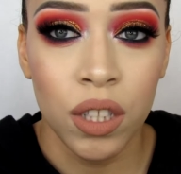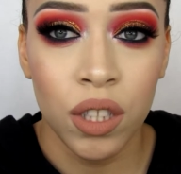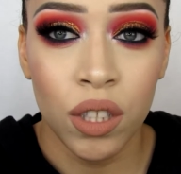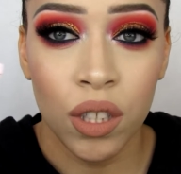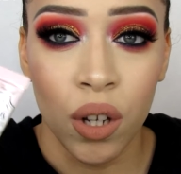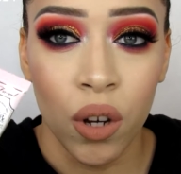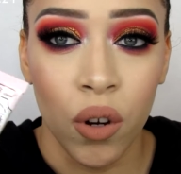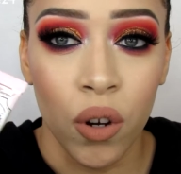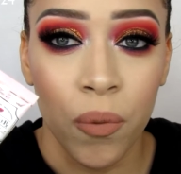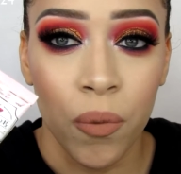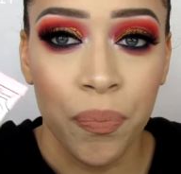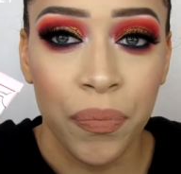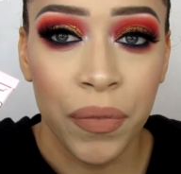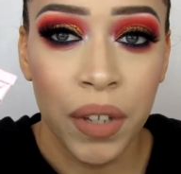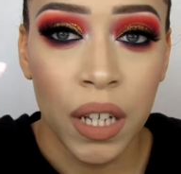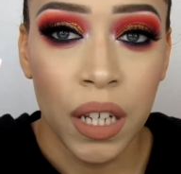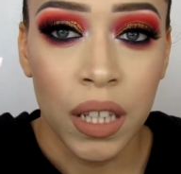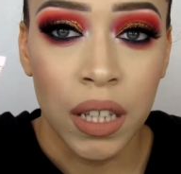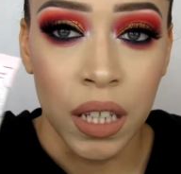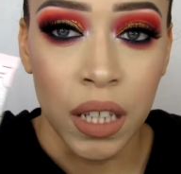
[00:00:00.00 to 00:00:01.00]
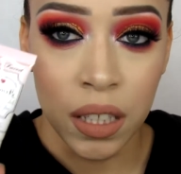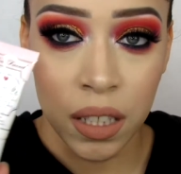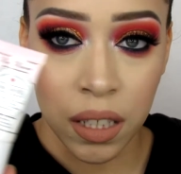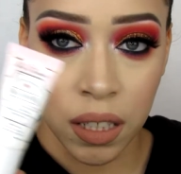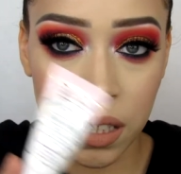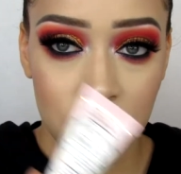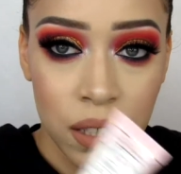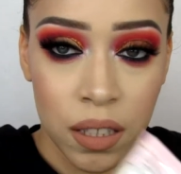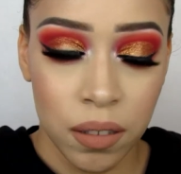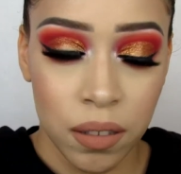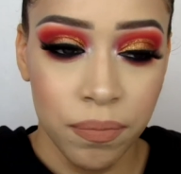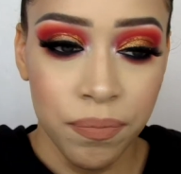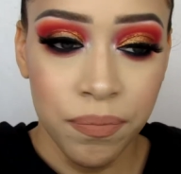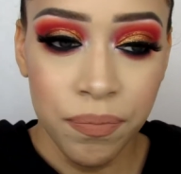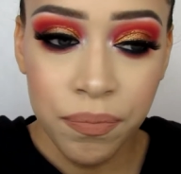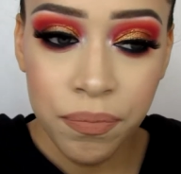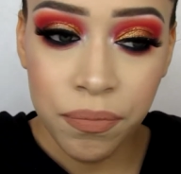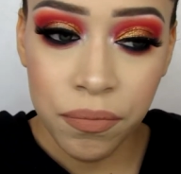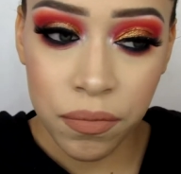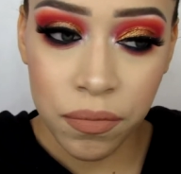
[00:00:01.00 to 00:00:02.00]
So this is
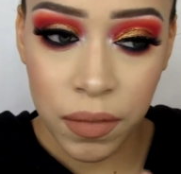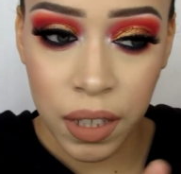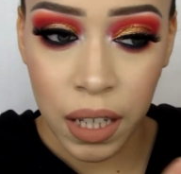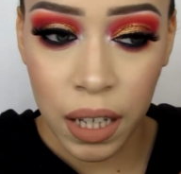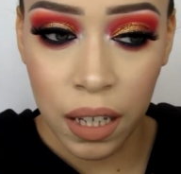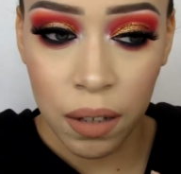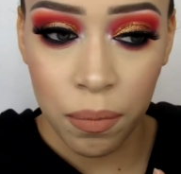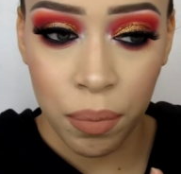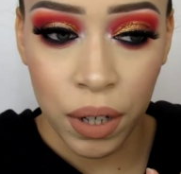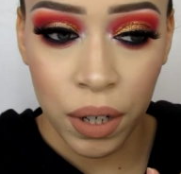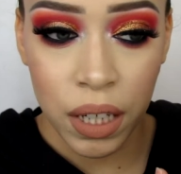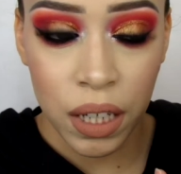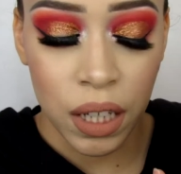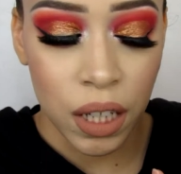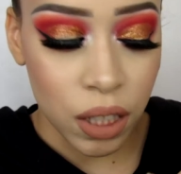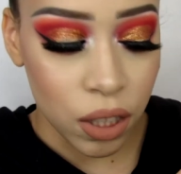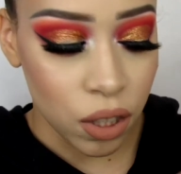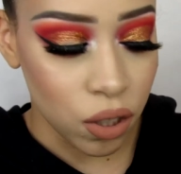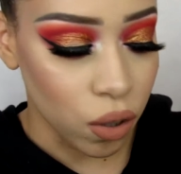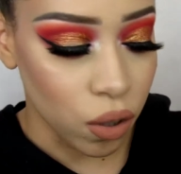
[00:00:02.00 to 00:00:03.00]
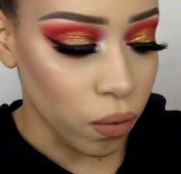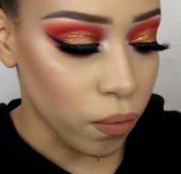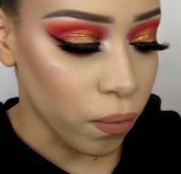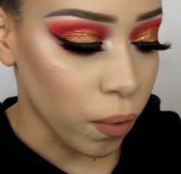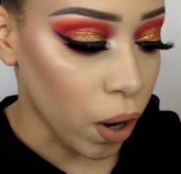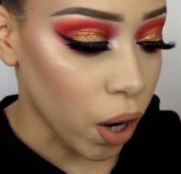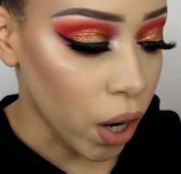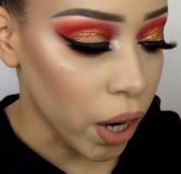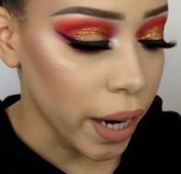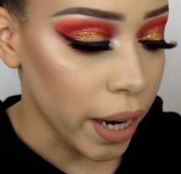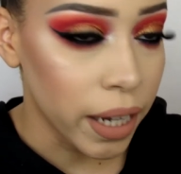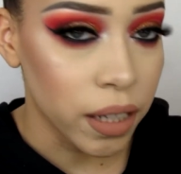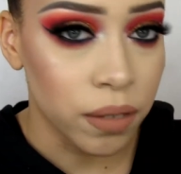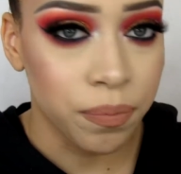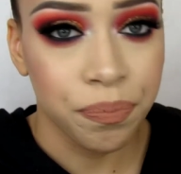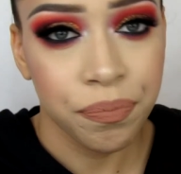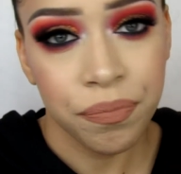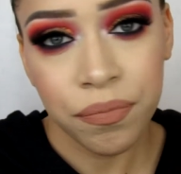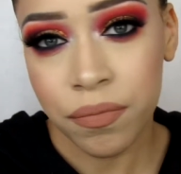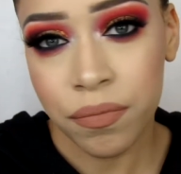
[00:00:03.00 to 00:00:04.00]
pretty good so far,
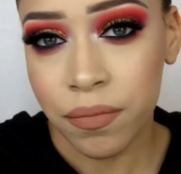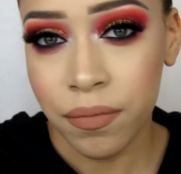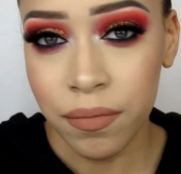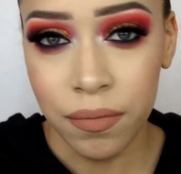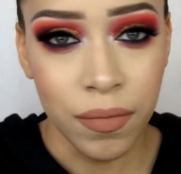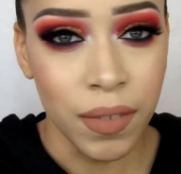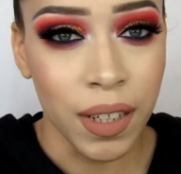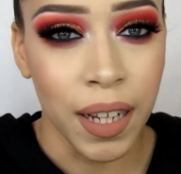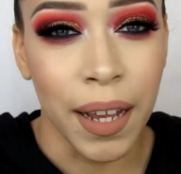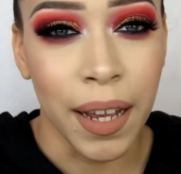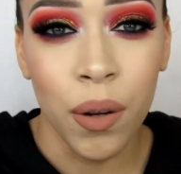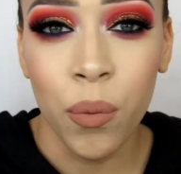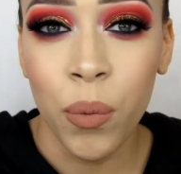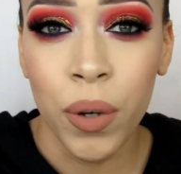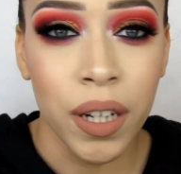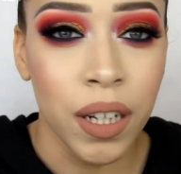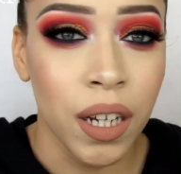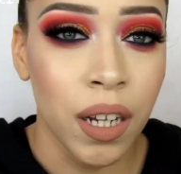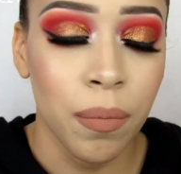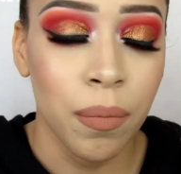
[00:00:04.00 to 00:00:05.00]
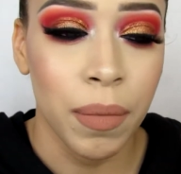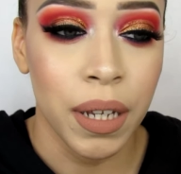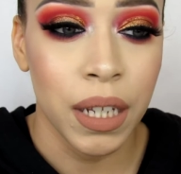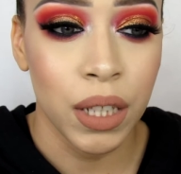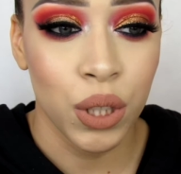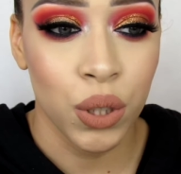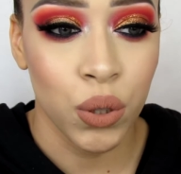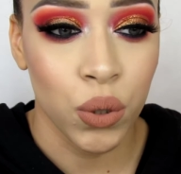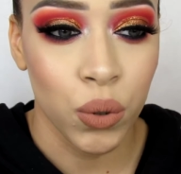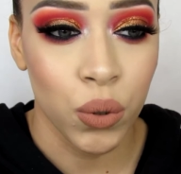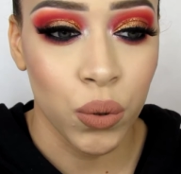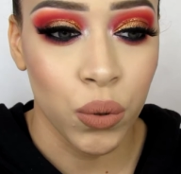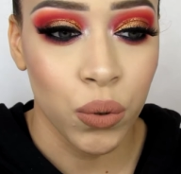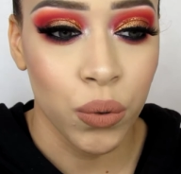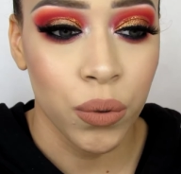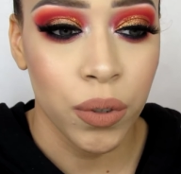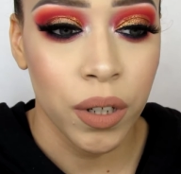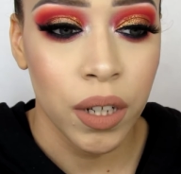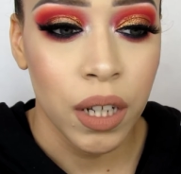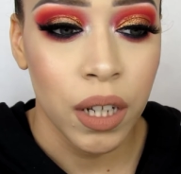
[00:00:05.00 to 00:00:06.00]
and I didn't want to commit
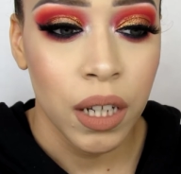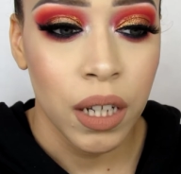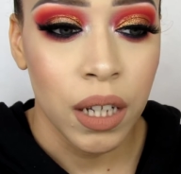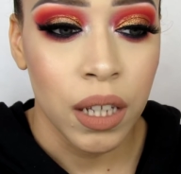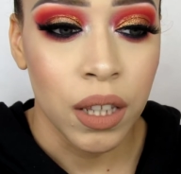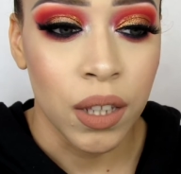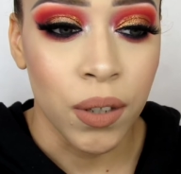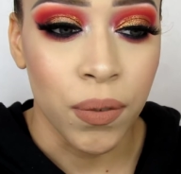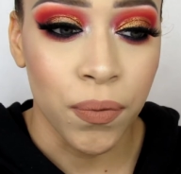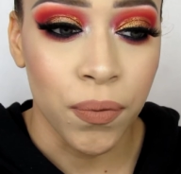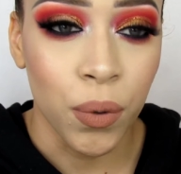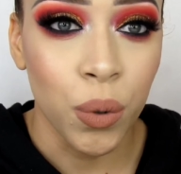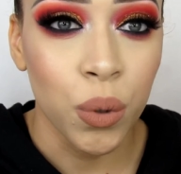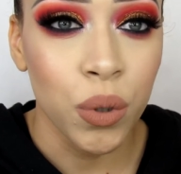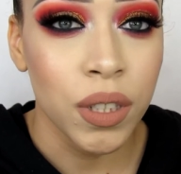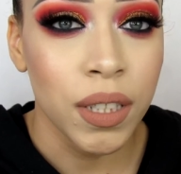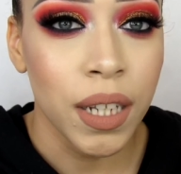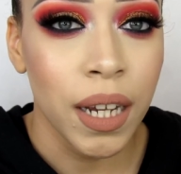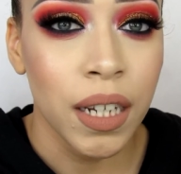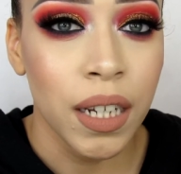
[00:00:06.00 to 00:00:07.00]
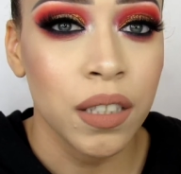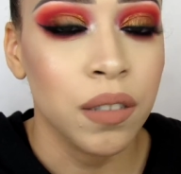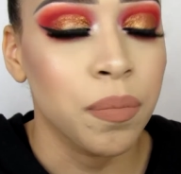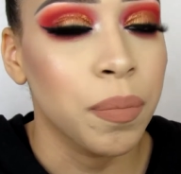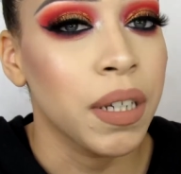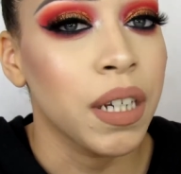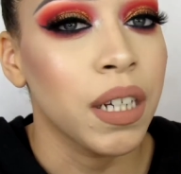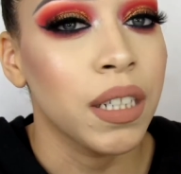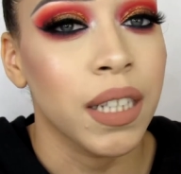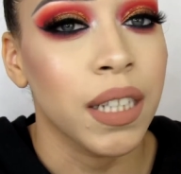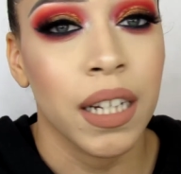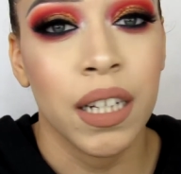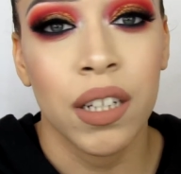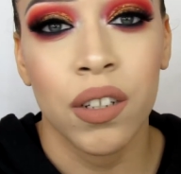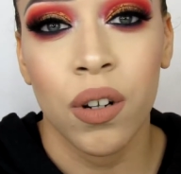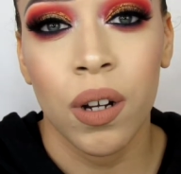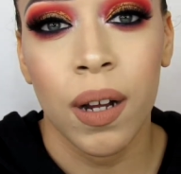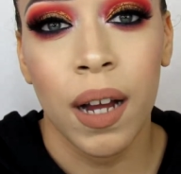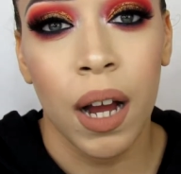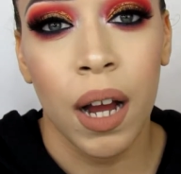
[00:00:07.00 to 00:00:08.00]
to the full size because I didn't
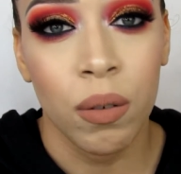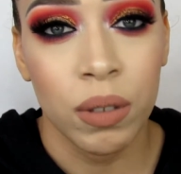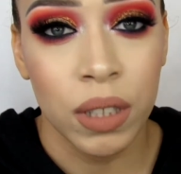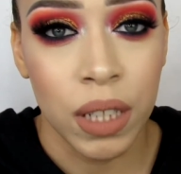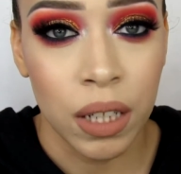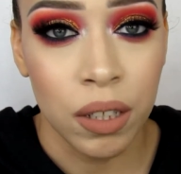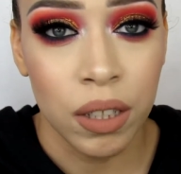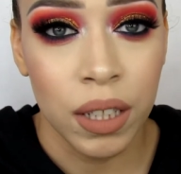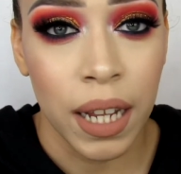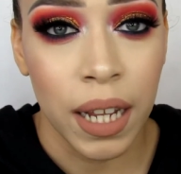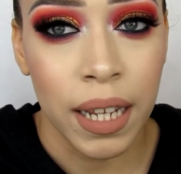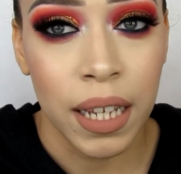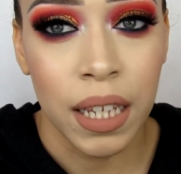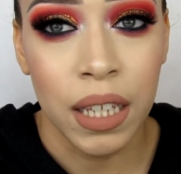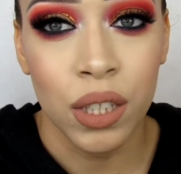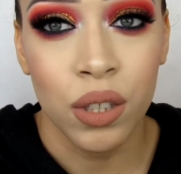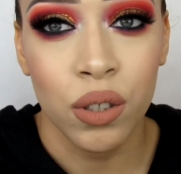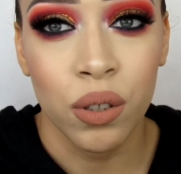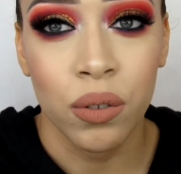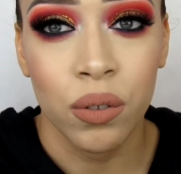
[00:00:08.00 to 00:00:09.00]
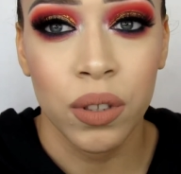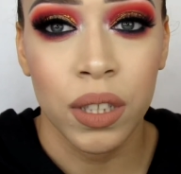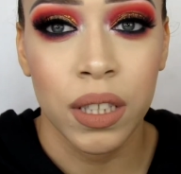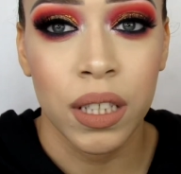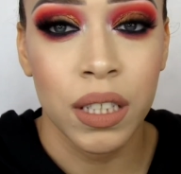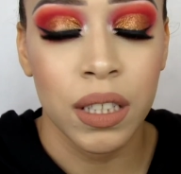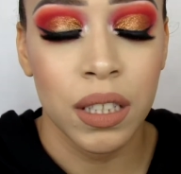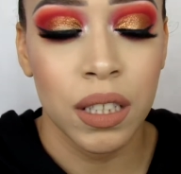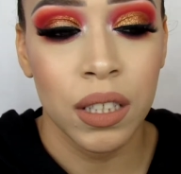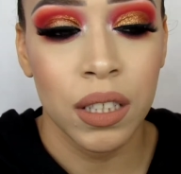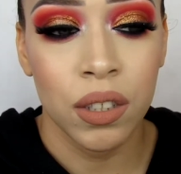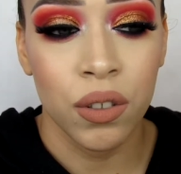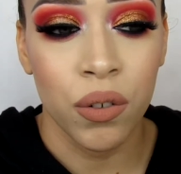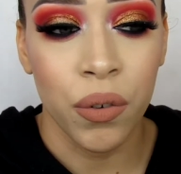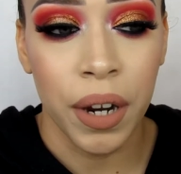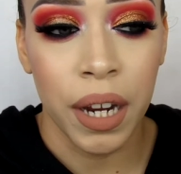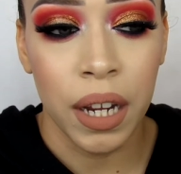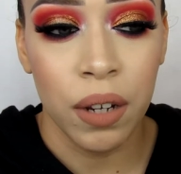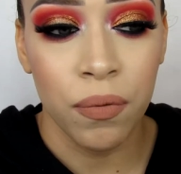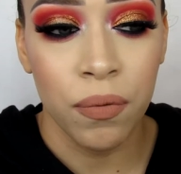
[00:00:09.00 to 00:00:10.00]
know how I was gonna like it. So this is
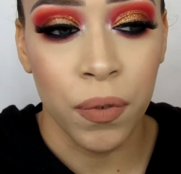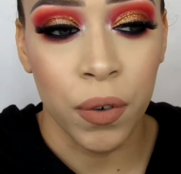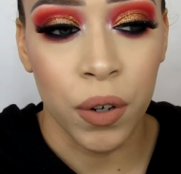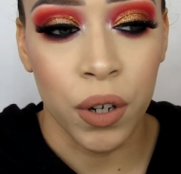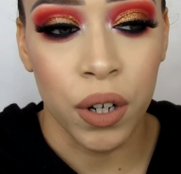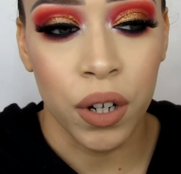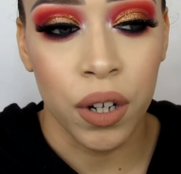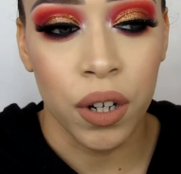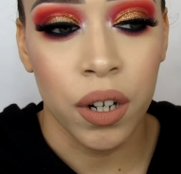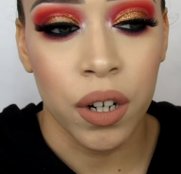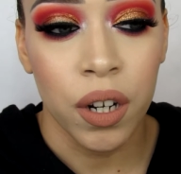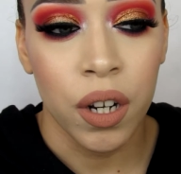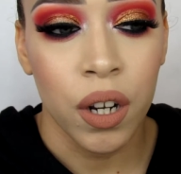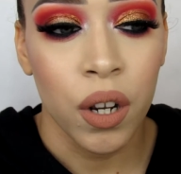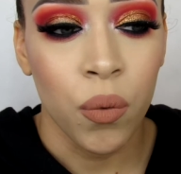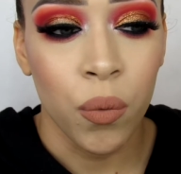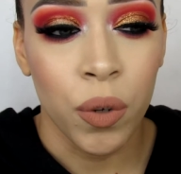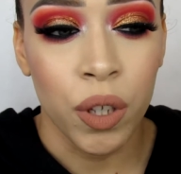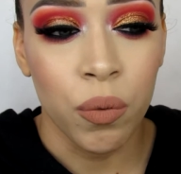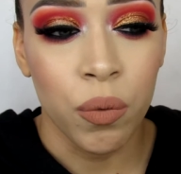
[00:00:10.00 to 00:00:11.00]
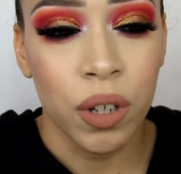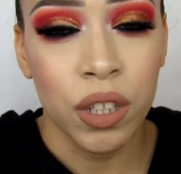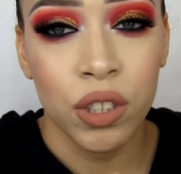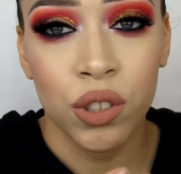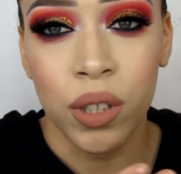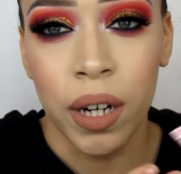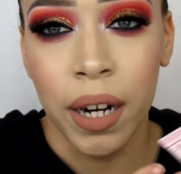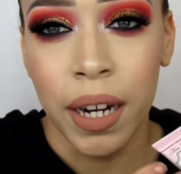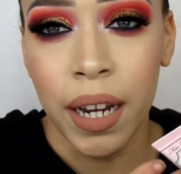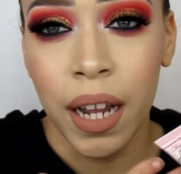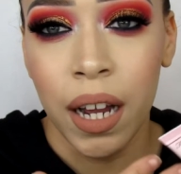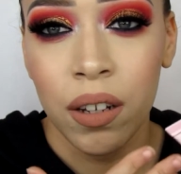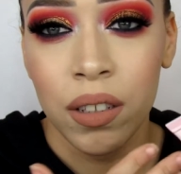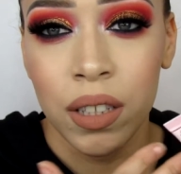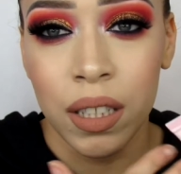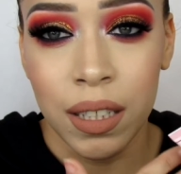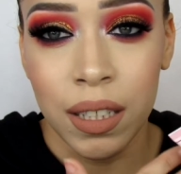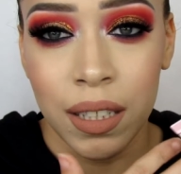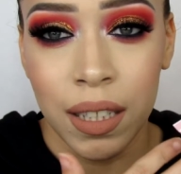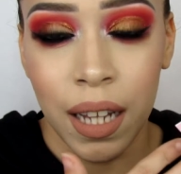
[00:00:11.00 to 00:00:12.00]
great for when you want to try out
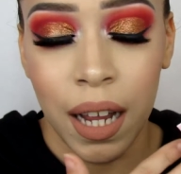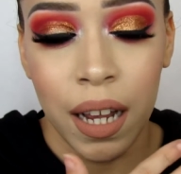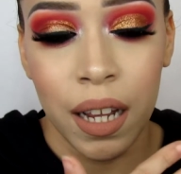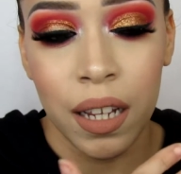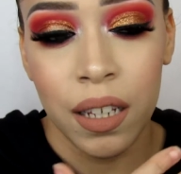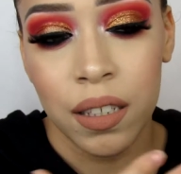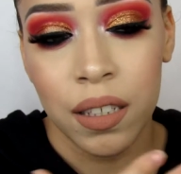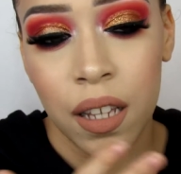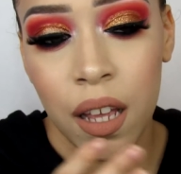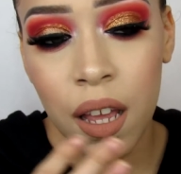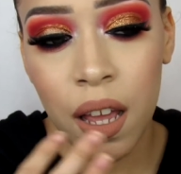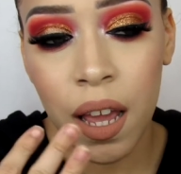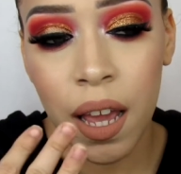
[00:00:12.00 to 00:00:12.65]
this size.